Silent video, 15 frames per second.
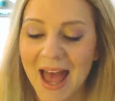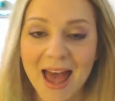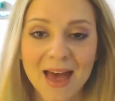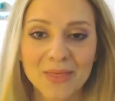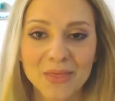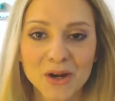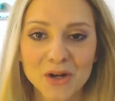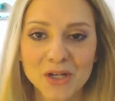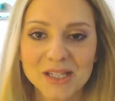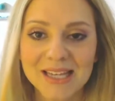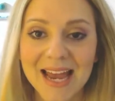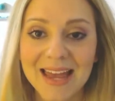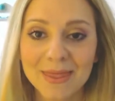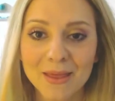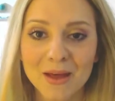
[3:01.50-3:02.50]
And there
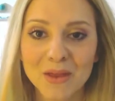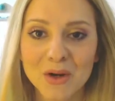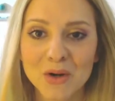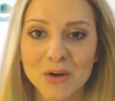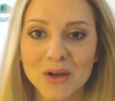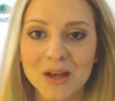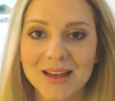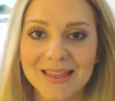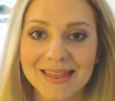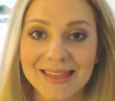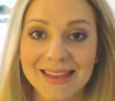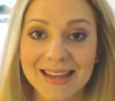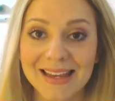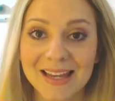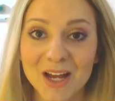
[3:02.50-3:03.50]
is another
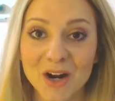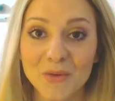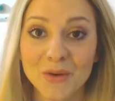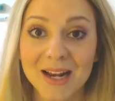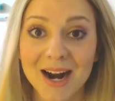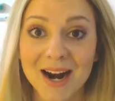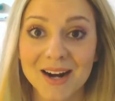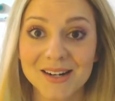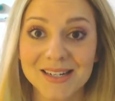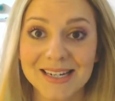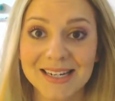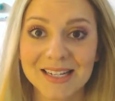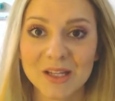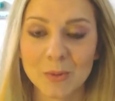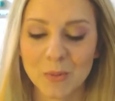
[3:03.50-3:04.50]
thing
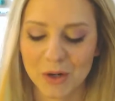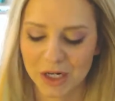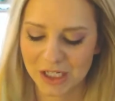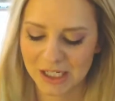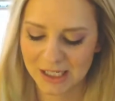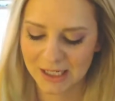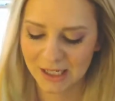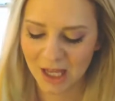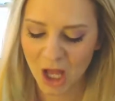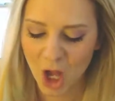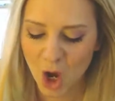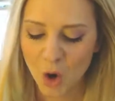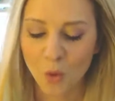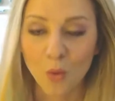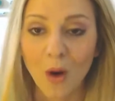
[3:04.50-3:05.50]
regarding the brushing.
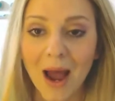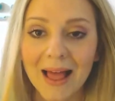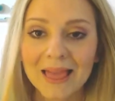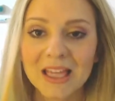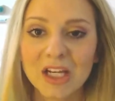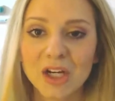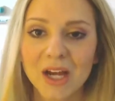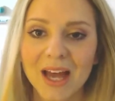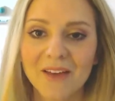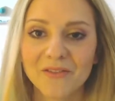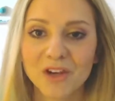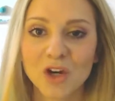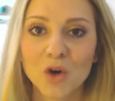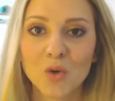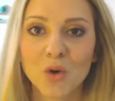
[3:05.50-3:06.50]
While you
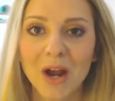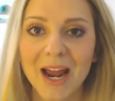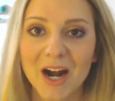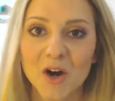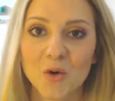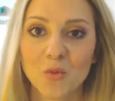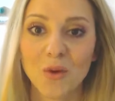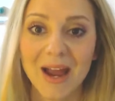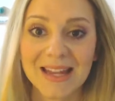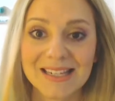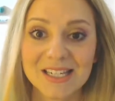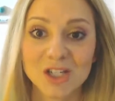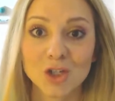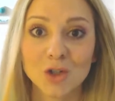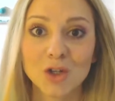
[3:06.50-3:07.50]
have your hair
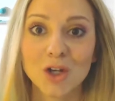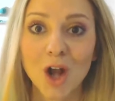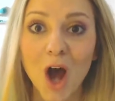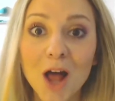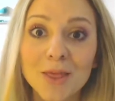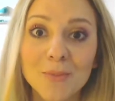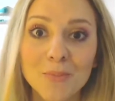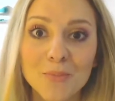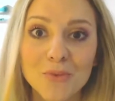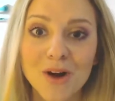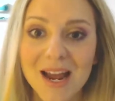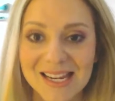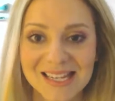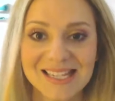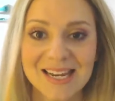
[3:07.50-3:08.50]
wet, do not
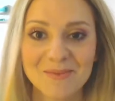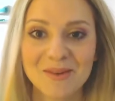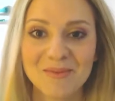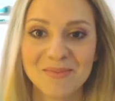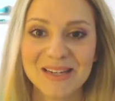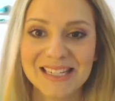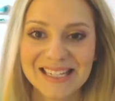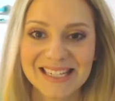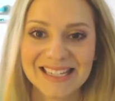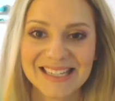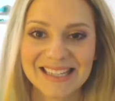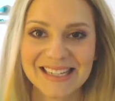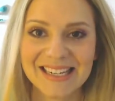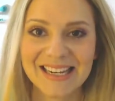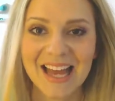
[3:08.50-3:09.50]
brush them
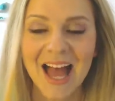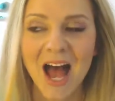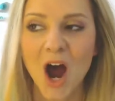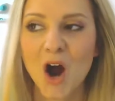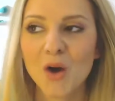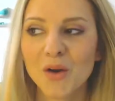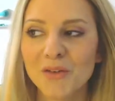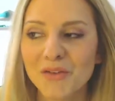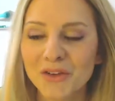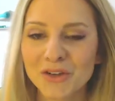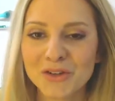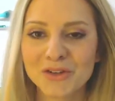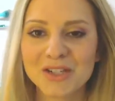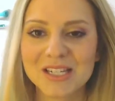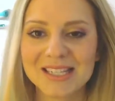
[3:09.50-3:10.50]
immediately, or if you
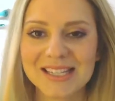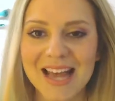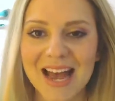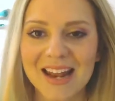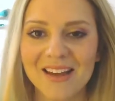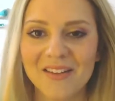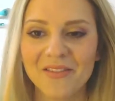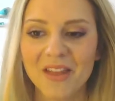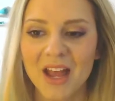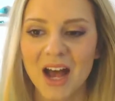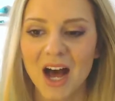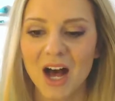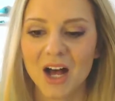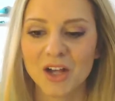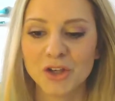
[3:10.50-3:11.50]
do, just kind
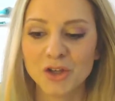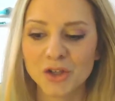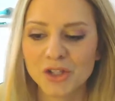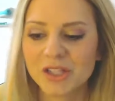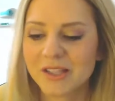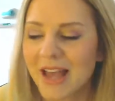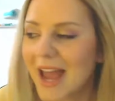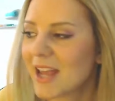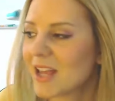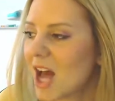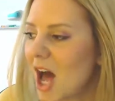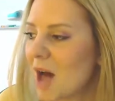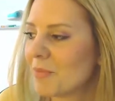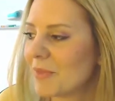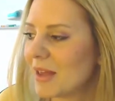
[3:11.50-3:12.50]
of use a
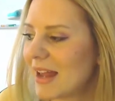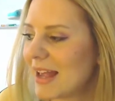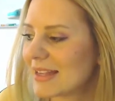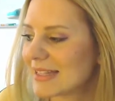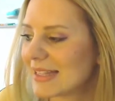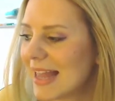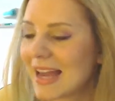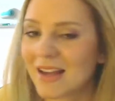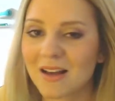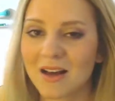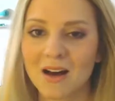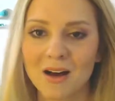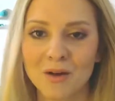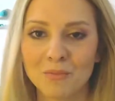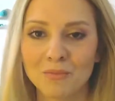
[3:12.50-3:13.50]
comb that has like
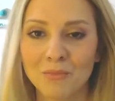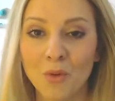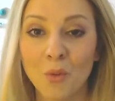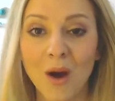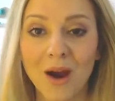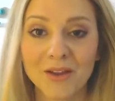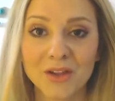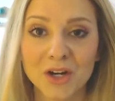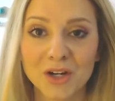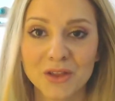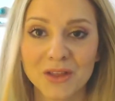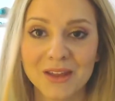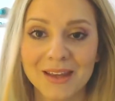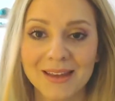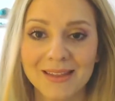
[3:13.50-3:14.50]
wider
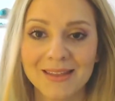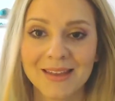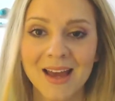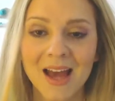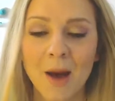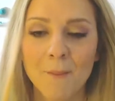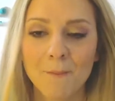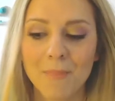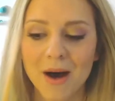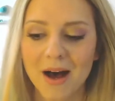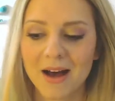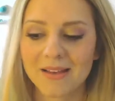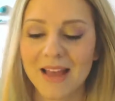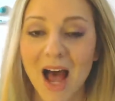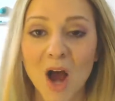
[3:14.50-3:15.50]
teeth,
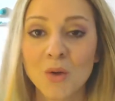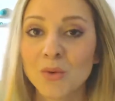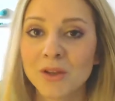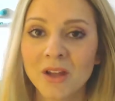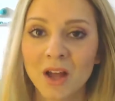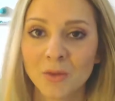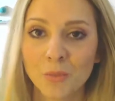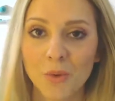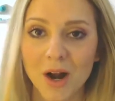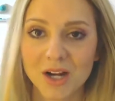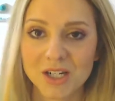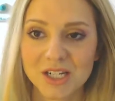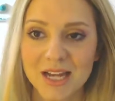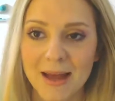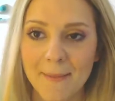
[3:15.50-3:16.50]
but I would not
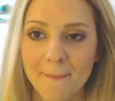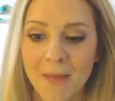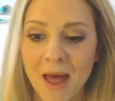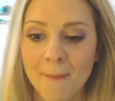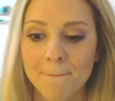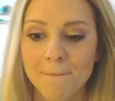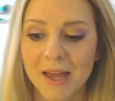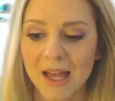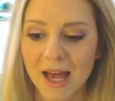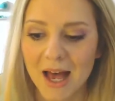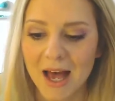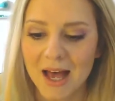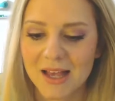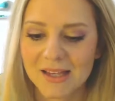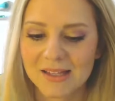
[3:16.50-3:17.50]
brush them
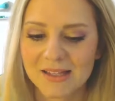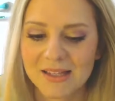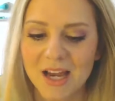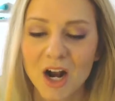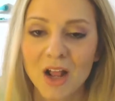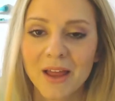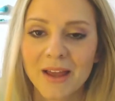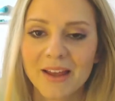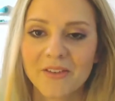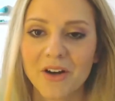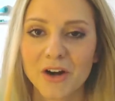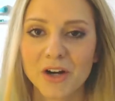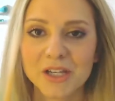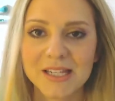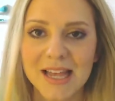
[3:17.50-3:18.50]
because they're like
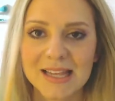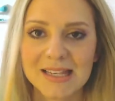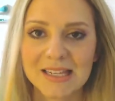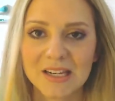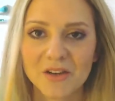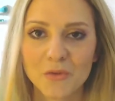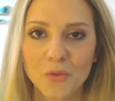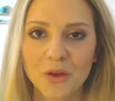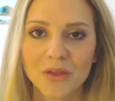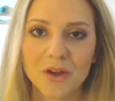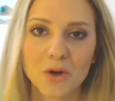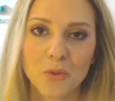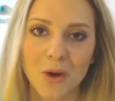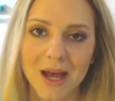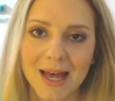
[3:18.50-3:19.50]
very sensitive when
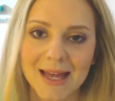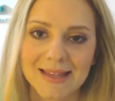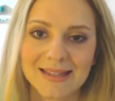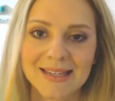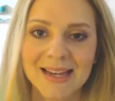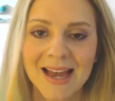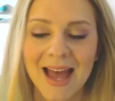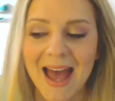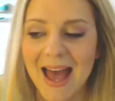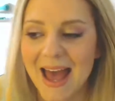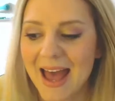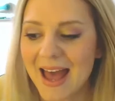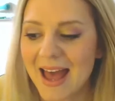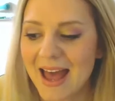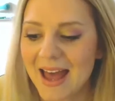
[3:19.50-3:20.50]
they're wet.
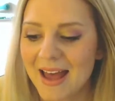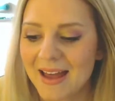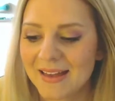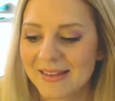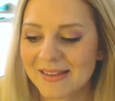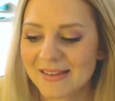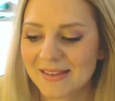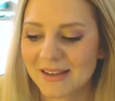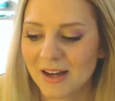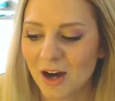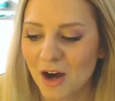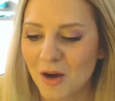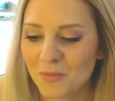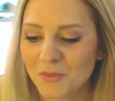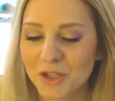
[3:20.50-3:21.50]
And
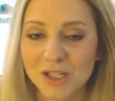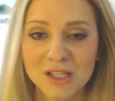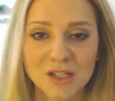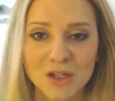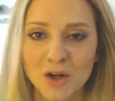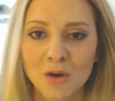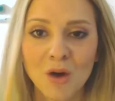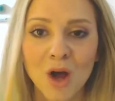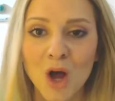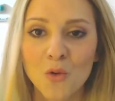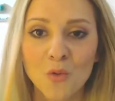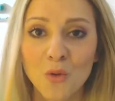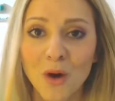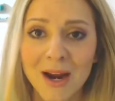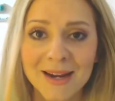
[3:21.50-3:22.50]
just, you know,
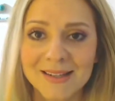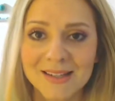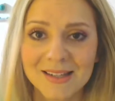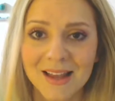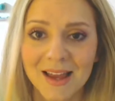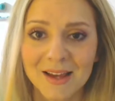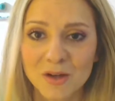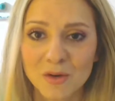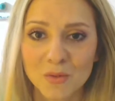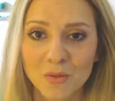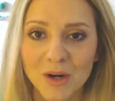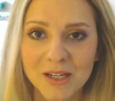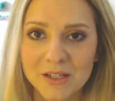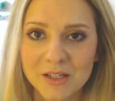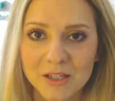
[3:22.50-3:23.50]
wait
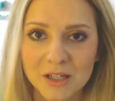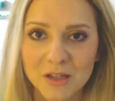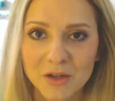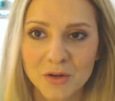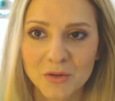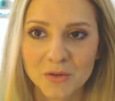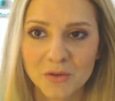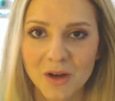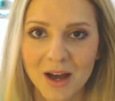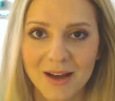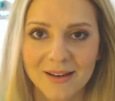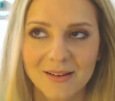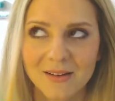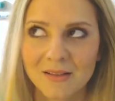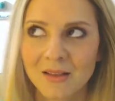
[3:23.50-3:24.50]
till you
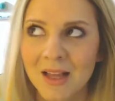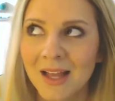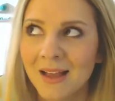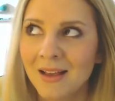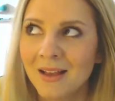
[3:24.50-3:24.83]
kind of